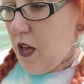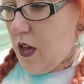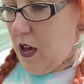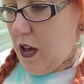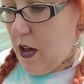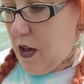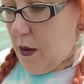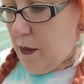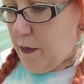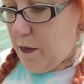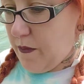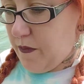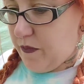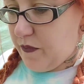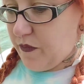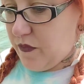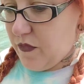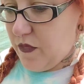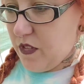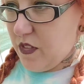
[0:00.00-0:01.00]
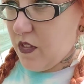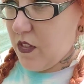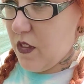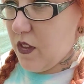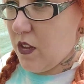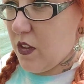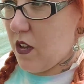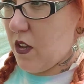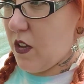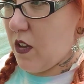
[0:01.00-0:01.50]
I
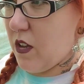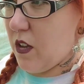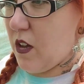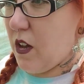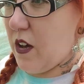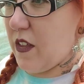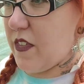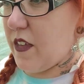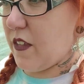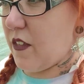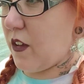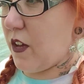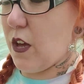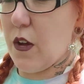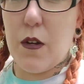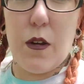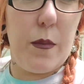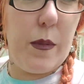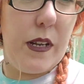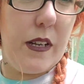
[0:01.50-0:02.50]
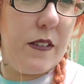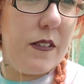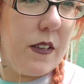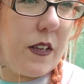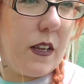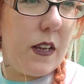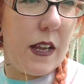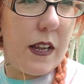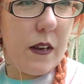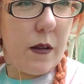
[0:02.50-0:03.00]
think the cucumber melons are
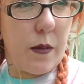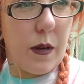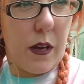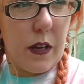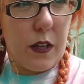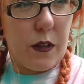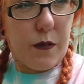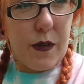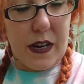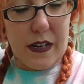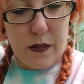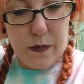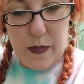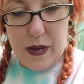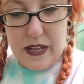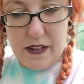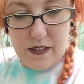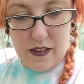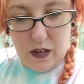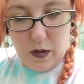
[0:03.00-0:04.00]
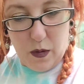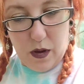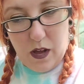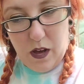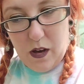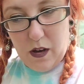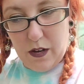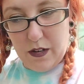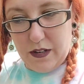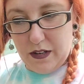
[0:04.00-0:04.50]
going to end up going in the raised beds. They're quite
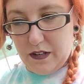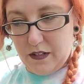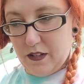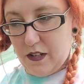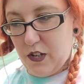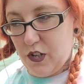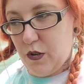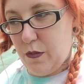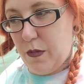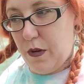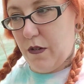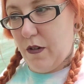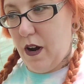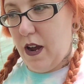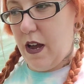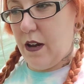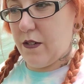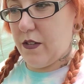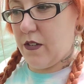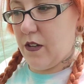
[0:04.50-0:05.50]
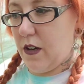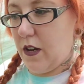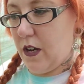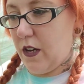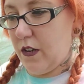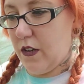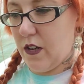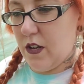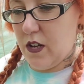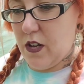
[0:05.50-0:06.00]
hardy, so they should be alright
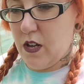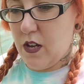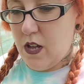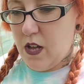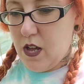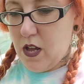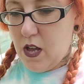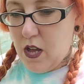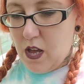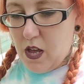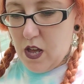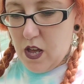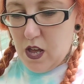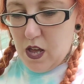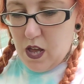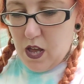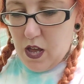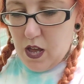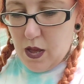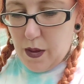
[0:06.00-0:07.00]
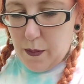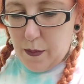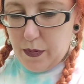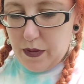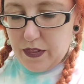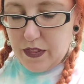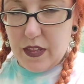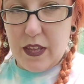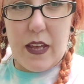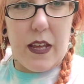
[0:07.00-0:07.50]
outside.
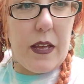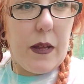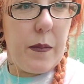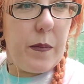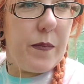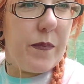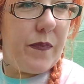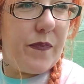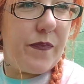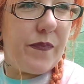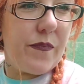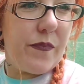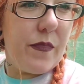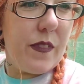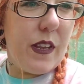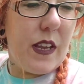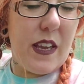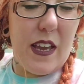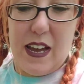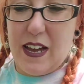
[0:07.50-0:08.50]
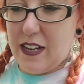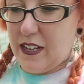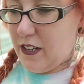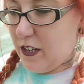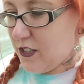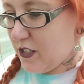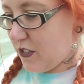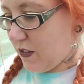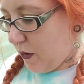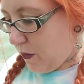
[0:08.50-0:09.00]
But I
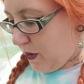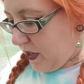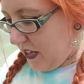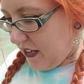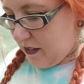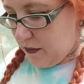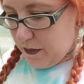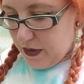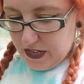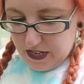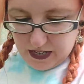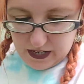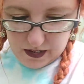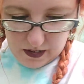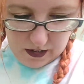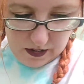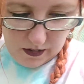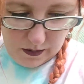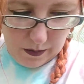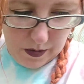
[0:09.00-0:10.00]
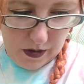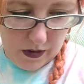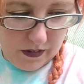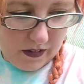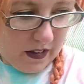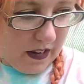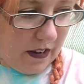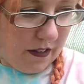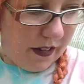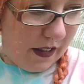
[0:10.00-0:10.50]
want to get as many
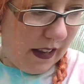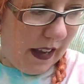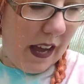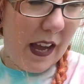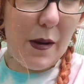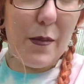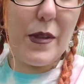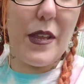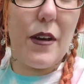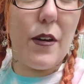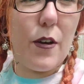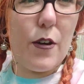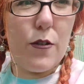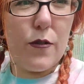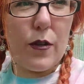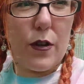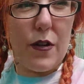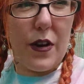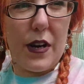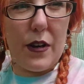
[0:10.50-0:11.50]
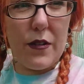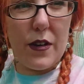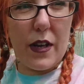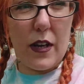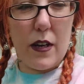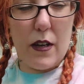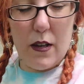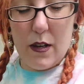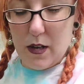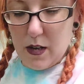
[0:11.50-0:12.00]
tomatoes in here as I can without
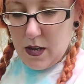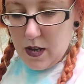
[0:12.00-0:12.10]
overcrowding.